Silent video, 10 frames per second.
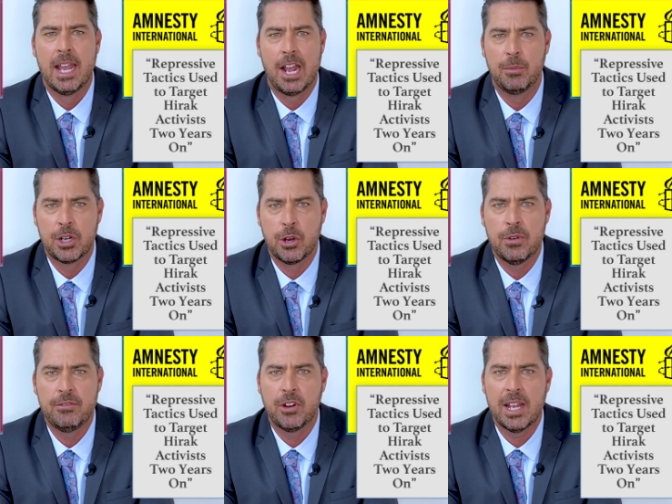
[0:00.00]
and
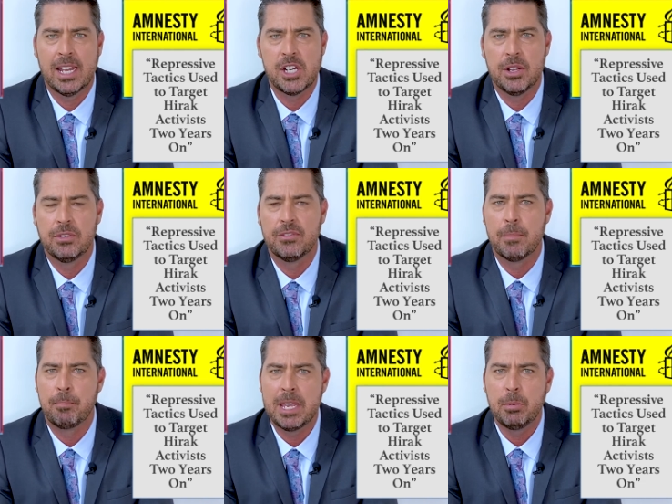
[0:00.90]
recurrent violations of the
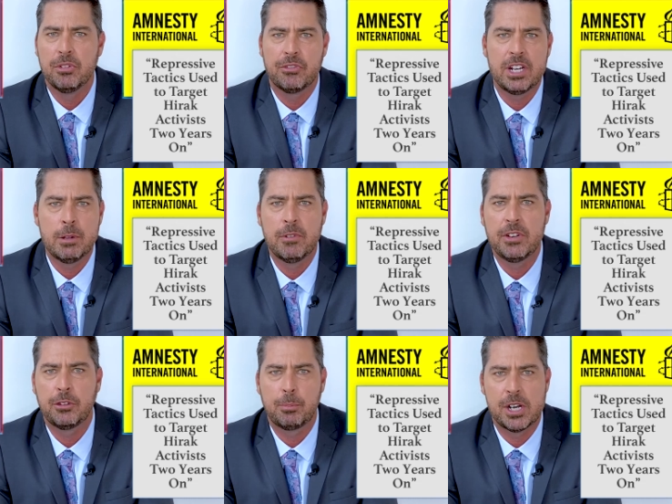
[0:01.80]
people's freedom of
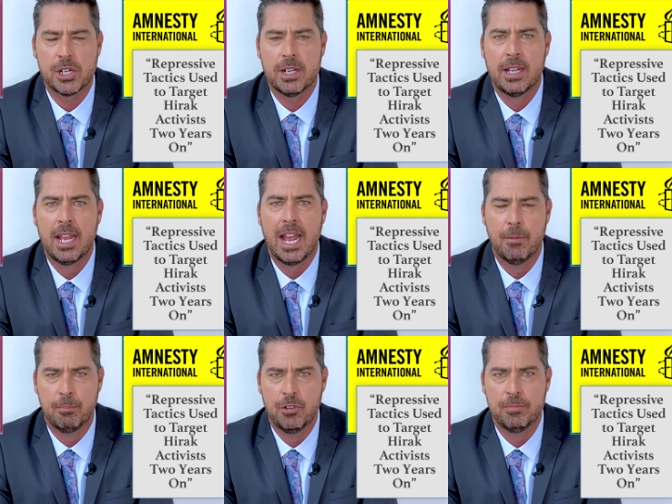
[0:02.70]
expression
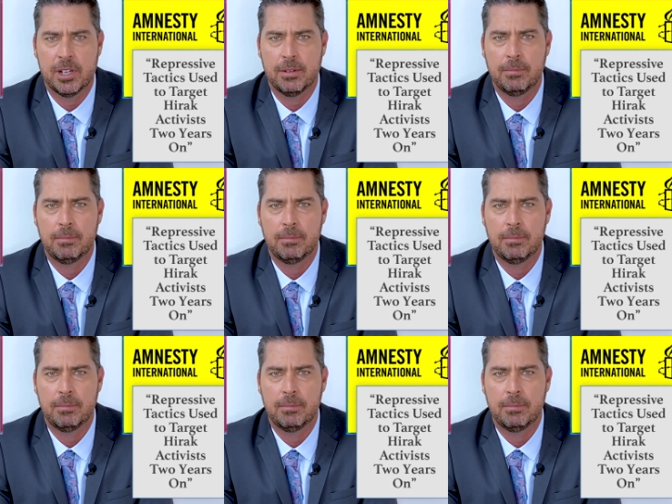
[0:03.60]
and movement.